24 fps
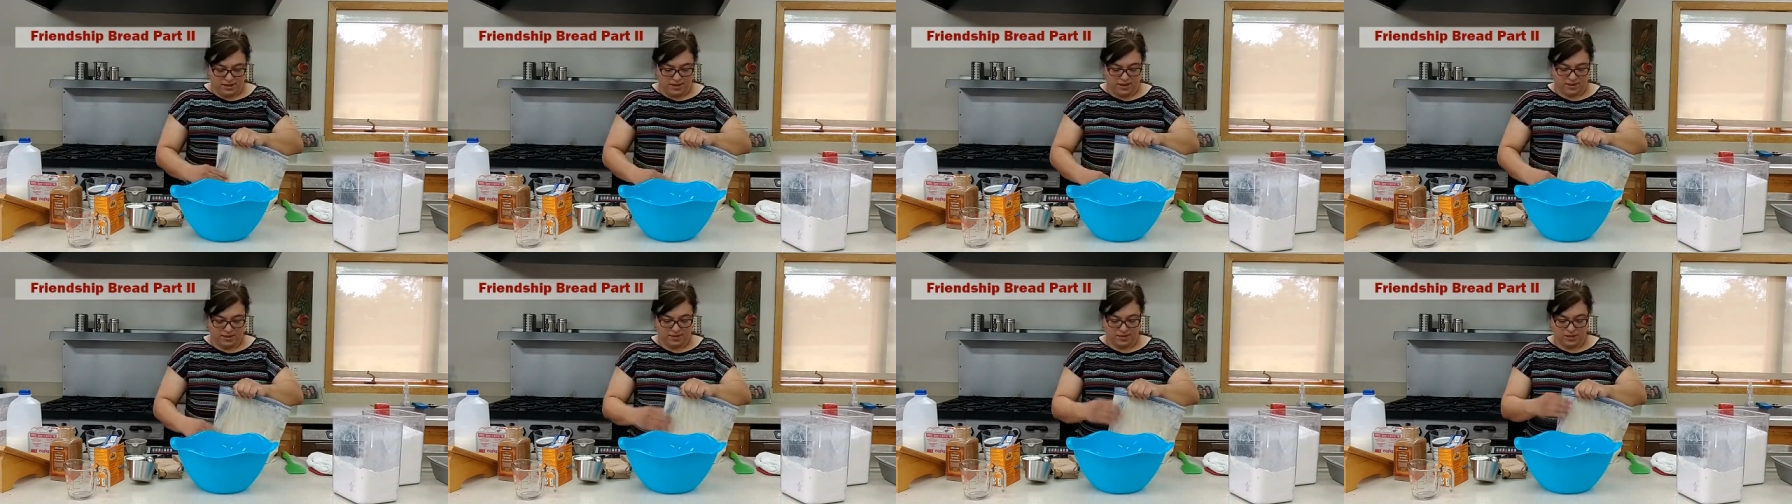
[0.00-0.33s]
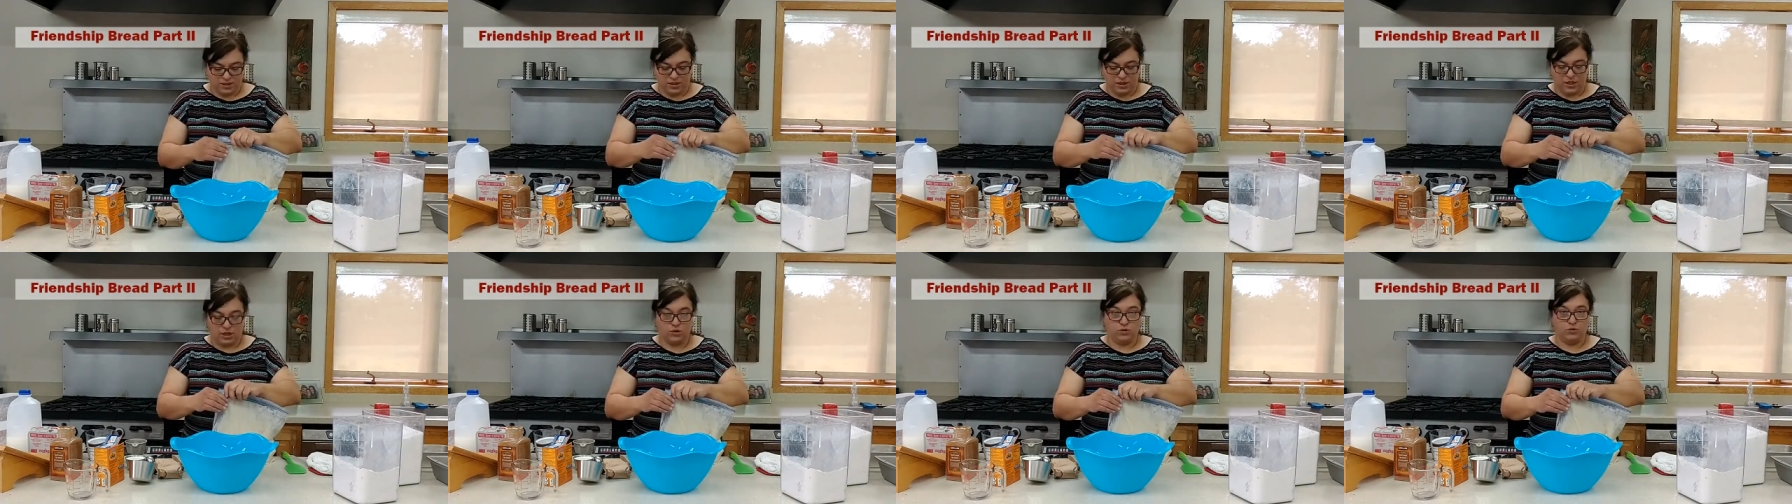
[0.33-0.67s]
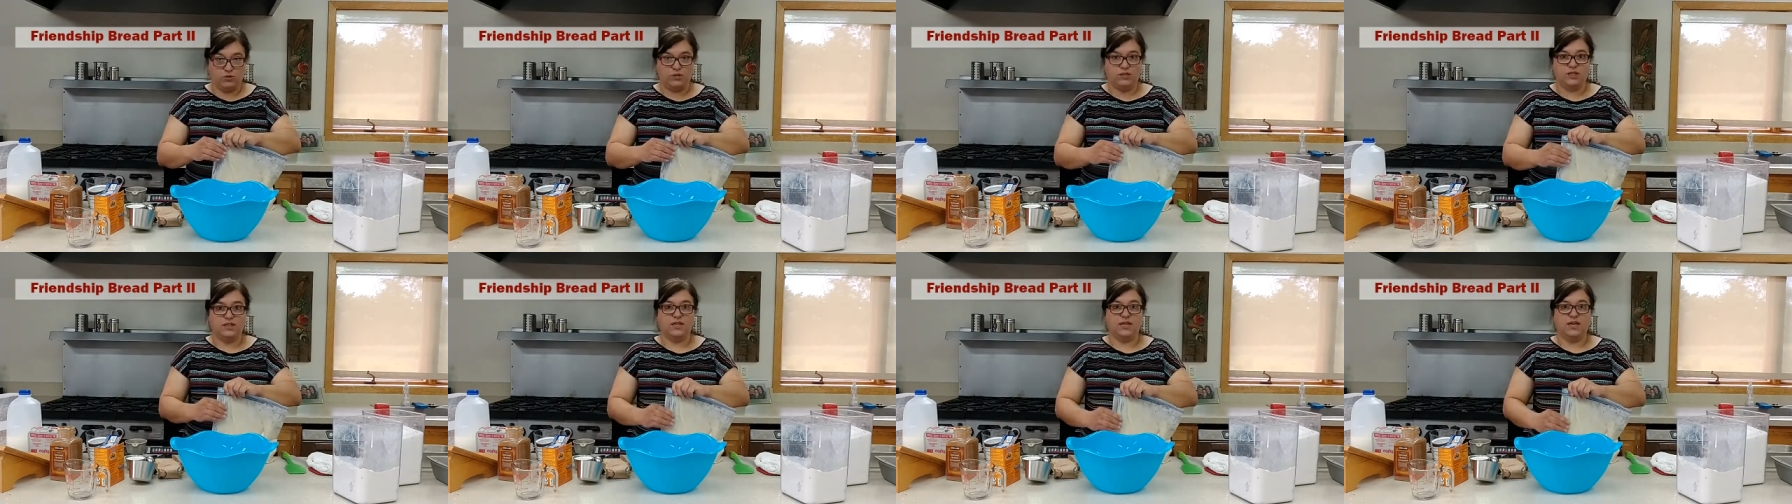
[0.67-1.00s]
this
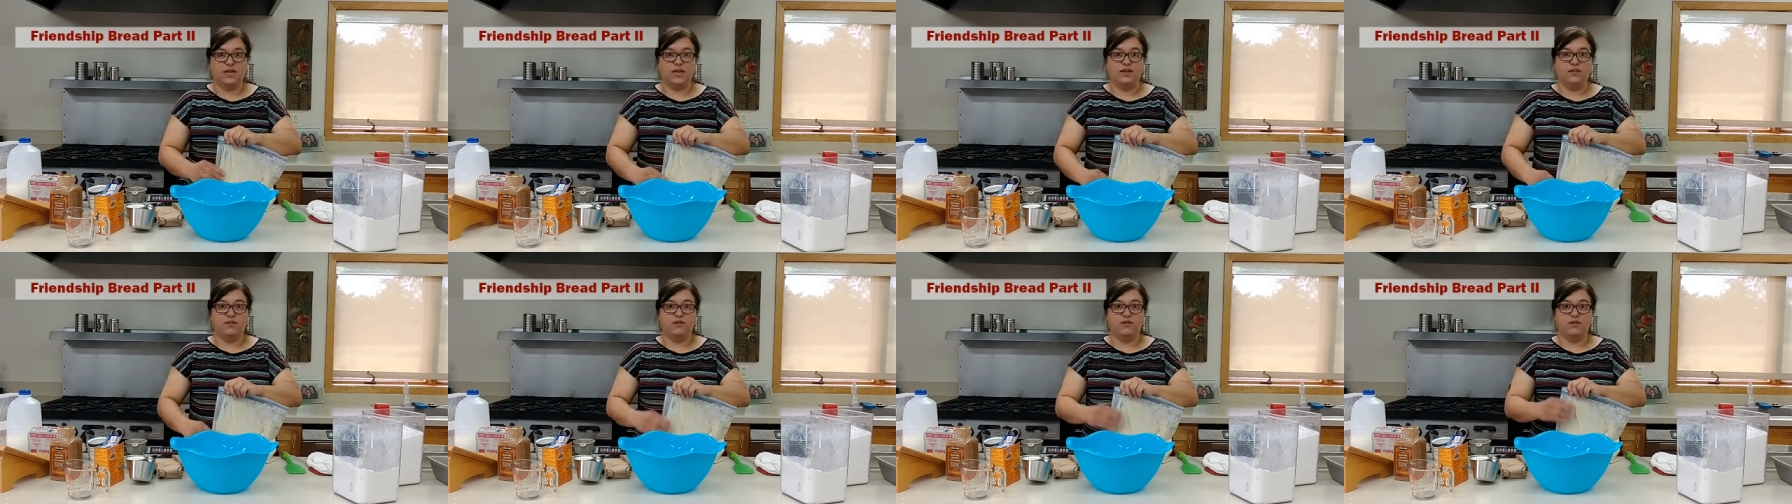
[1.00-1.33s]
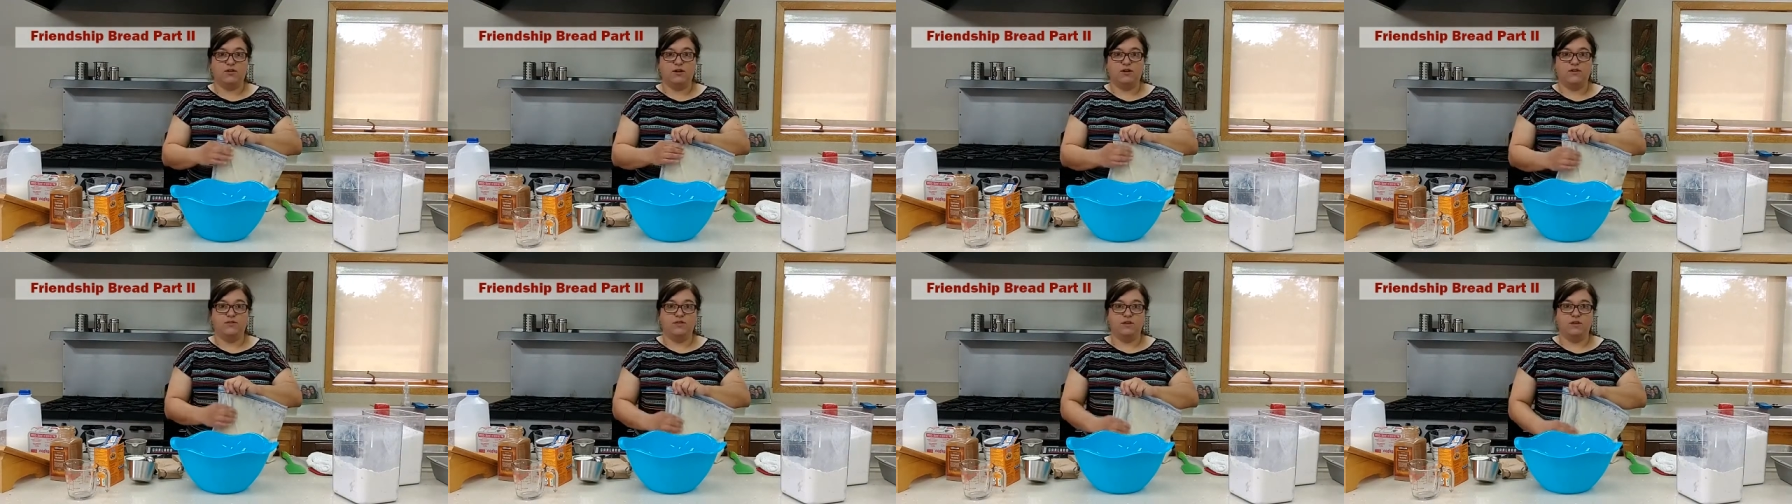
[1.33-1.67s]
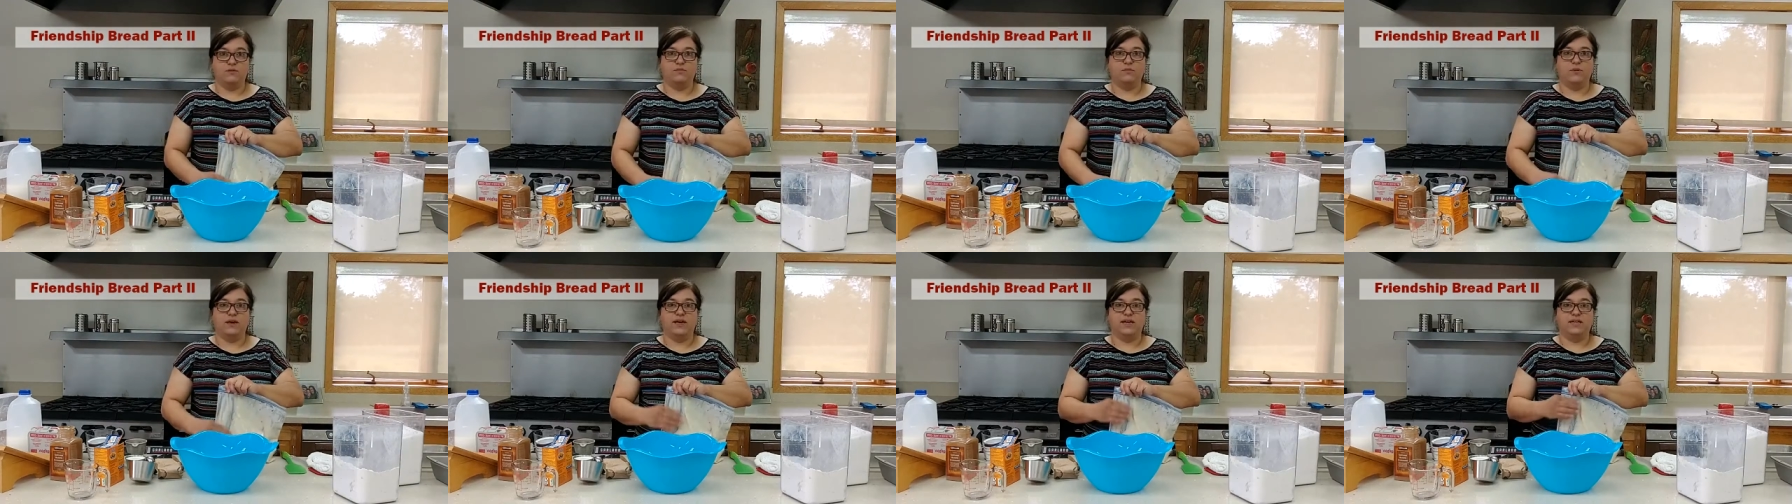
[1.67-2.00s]
dough together and
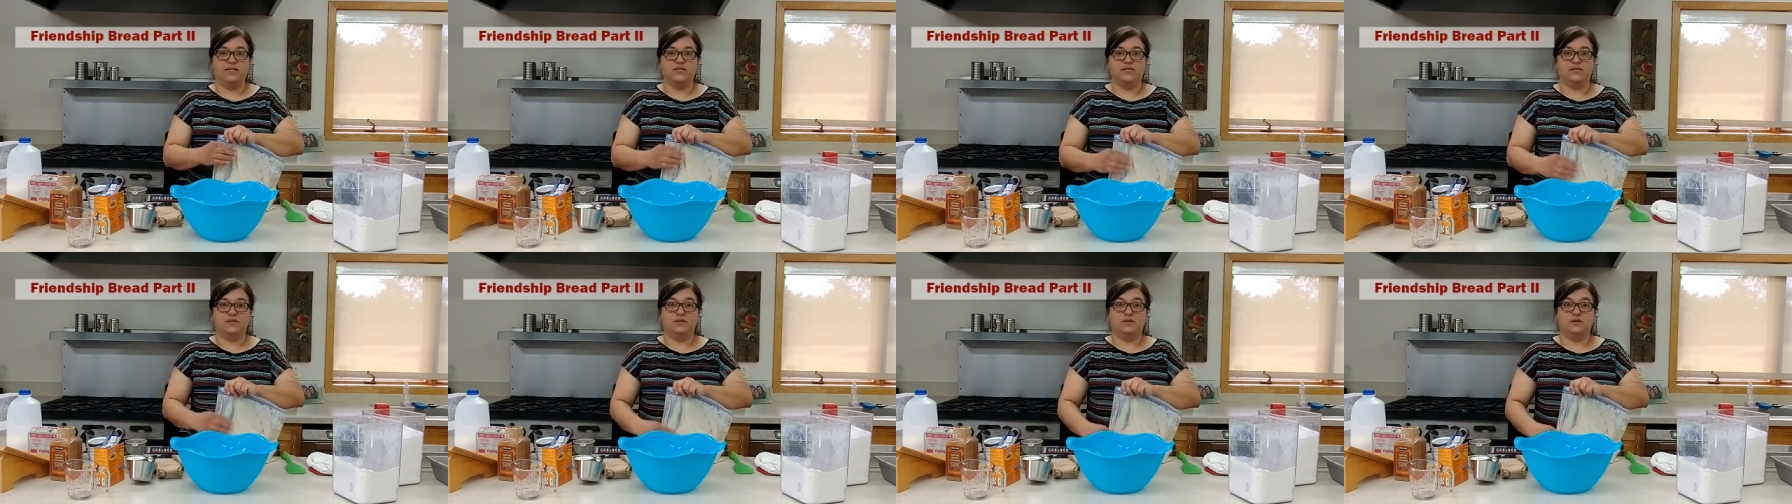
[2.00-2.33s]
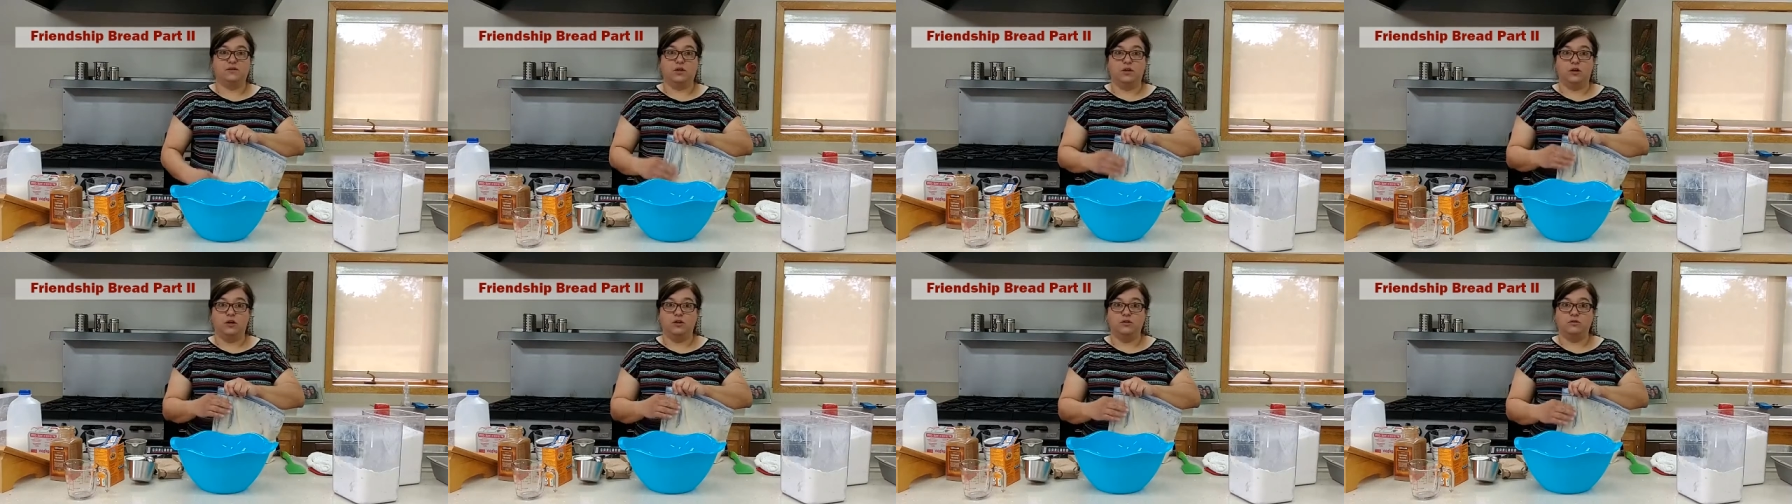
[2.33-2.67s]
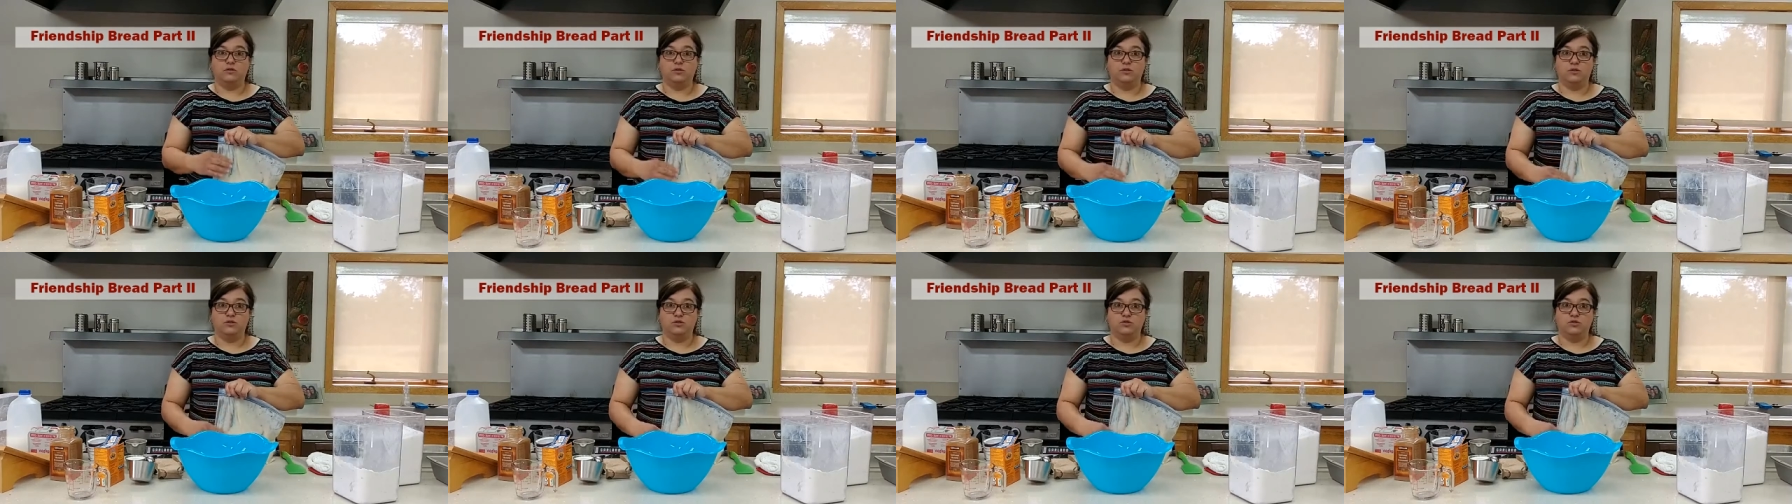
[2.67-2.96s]
then pass it along